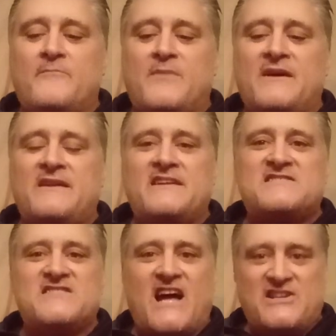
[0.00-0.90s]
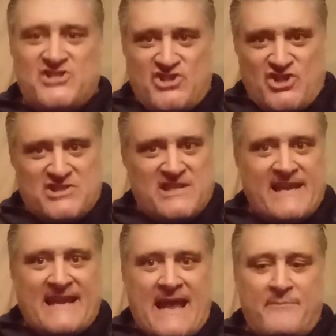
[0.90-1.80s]
but it's not just
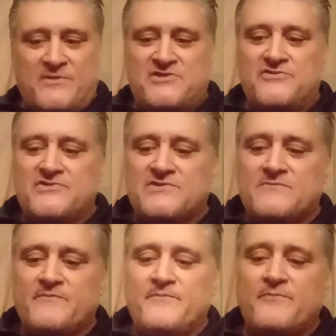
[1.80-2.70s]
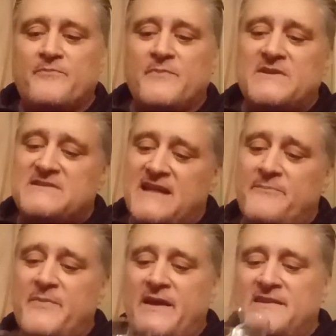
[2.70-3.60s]
like an apple juice. It's
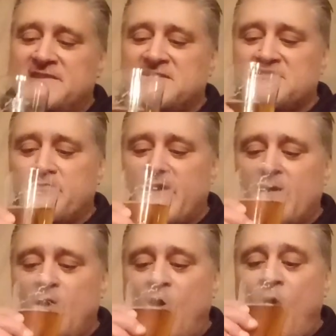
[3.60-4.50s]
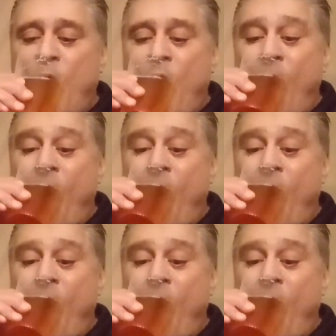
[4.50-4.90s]
not bad. This isn't bad at all.